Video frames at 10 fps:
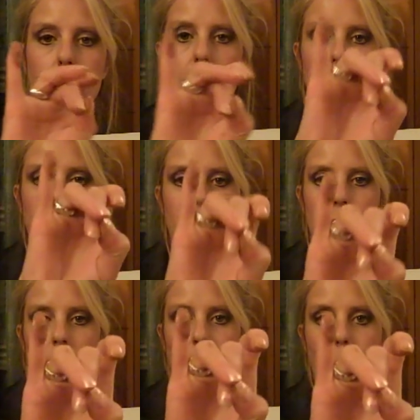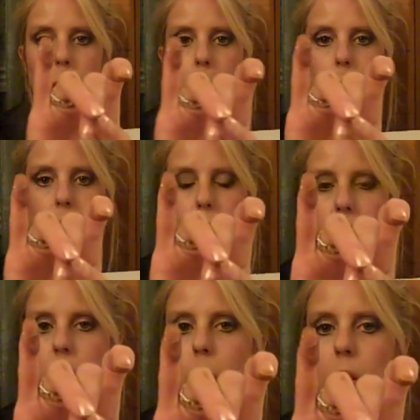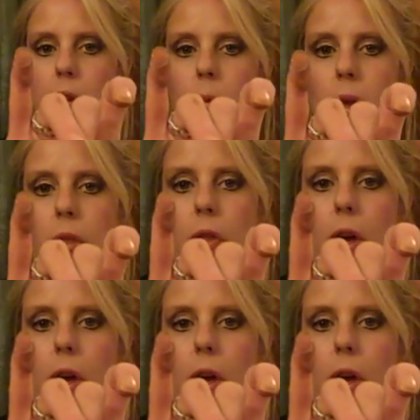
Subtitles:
be appropriate with somebody with